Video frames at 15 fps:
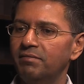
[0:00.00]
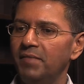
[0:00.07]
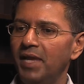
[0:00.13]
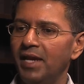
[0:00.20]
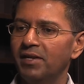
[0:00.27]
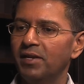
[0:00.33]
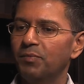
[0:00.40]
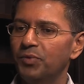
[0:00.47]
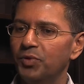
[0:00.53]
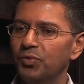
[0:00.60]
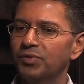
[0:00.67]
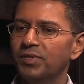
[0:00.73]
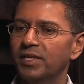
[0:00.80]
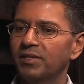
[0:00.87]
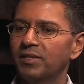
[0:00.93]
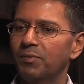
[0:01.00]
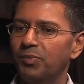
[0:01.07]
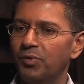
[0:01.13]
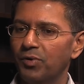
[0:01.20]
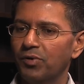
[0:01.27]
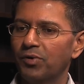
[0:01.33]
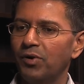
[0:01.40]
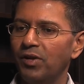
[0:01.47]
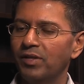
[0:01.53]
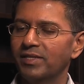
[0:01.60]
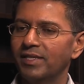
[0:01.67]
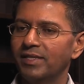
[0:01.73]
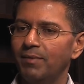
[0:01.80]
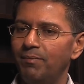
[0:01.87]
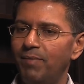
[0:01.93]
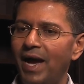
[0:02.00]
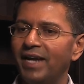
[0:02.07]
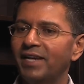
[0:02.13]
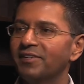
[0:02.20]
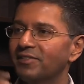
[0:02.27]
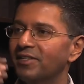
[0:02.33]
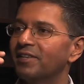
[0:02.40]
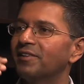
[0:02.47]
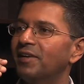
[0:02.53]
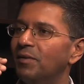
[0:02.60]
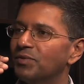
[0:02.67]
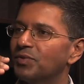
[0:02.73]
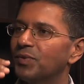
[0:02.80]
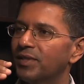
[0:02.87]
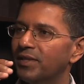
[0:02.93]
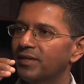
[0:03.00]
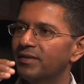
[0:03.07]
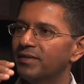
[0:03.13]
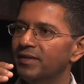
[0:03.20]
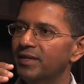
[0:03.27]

end up using the protocols and the baggage that comes with it